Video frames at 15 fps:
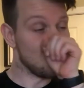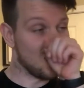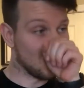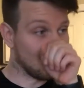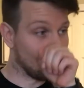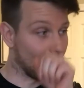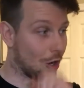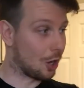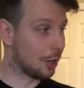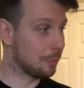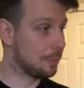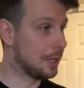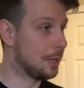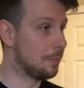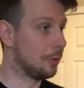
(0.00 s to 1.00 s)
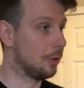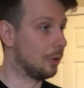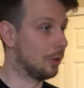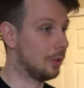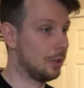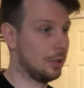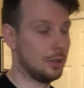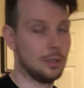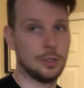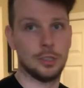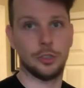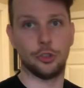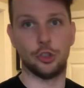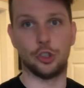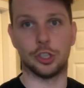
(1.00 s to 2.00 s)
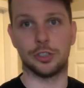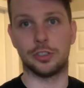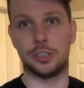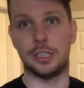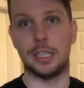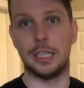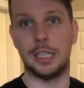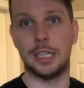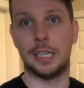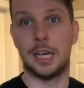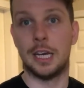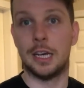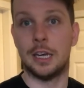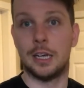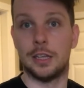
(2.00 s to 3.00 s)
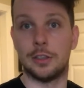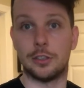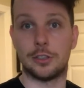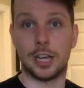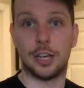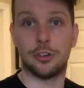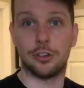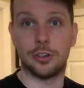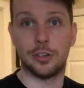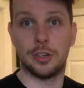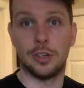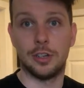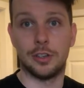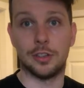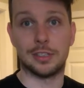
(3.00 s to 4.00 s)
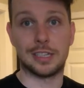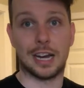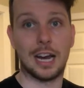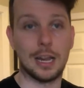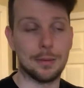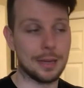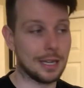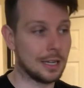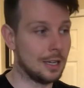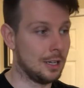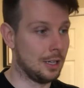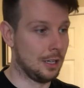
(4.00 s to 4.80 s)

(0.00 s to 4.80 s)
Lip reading: A lot of people just need the tension, the timing,